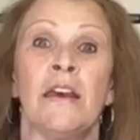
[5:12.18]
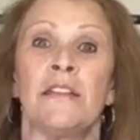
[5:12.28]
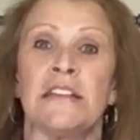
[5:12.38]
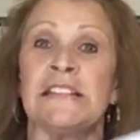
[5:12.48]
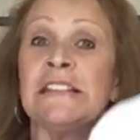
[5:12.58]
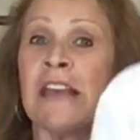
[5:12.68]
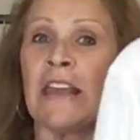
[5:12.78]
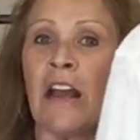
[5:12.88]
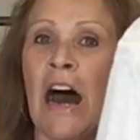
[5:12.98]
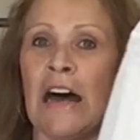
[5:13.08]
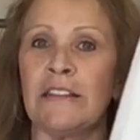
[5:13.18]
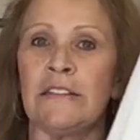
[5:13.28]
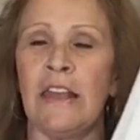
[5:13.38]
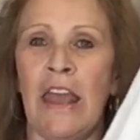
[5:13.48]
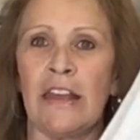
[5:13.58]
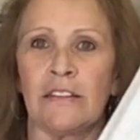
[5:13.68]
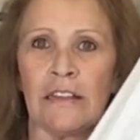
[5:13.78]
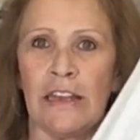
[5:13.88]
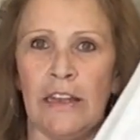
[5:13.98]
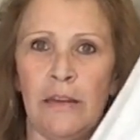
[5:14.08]
This is a cotton and
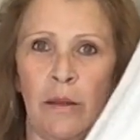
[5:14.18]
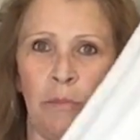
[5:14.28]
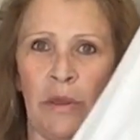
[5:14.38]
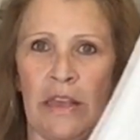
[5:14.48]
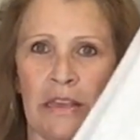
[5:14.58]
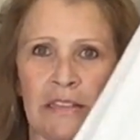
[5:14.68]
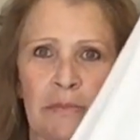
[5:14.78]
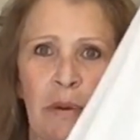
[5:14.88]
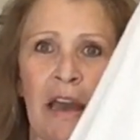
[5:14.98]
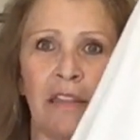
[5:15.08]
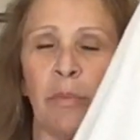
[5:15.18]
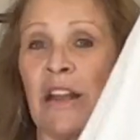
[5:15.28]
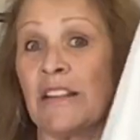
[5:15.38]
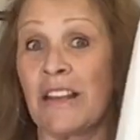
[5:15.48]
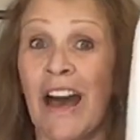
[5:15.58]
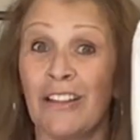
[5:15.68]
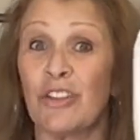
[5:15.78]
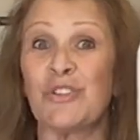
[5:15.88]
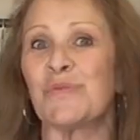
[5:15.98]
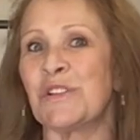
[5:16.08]
linen piece by the brand Cut
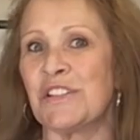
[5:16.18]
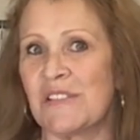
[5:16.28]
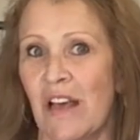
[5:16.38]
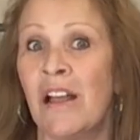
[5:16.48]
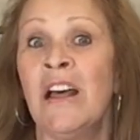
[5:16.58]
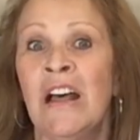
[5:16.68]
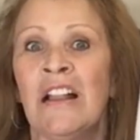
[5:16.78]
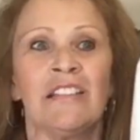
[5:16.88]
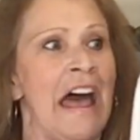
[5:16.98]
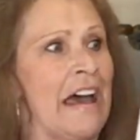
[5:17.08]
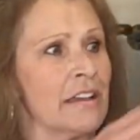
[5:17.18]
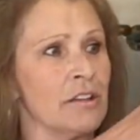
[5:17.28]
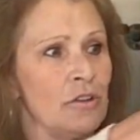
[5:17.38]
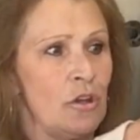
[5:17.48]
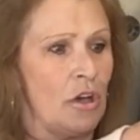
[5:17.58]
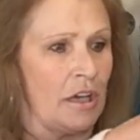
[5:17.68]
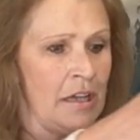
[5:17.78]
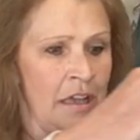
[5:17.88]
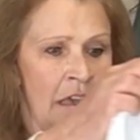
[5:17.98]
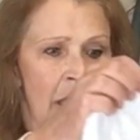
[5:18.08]
Loose, which is a Lagenlook
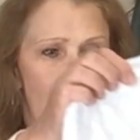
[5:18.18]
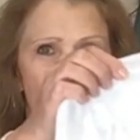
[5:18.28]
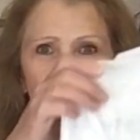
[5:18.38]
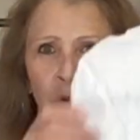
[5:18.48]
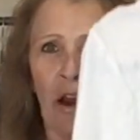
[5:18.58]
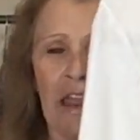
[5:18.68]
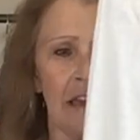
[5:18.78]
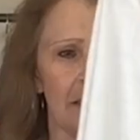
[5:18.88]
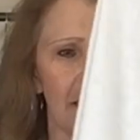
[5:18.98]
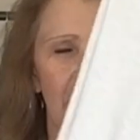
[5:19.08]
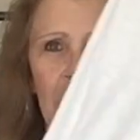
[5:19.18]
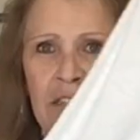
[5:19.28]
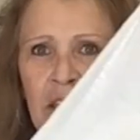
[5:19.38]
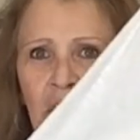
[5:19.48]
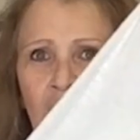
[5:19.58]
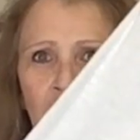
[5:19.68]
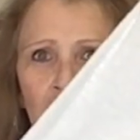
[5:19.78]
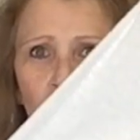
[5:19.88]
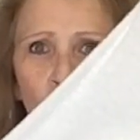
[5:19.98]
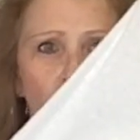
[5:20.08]
brand. It's in the
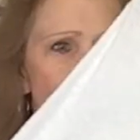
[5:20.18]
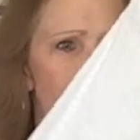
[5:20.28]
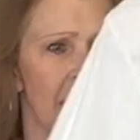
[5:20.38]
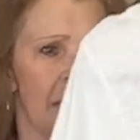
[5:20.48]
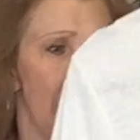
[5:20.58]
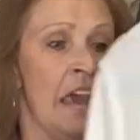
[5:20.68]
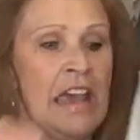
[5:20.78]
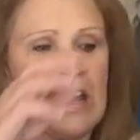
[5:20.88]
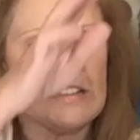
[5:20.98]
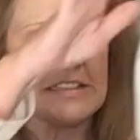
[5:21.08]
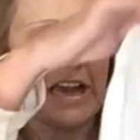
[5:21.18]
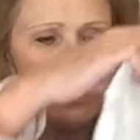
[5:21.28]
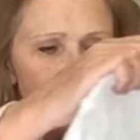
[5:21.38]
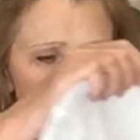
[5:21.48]
color white. It does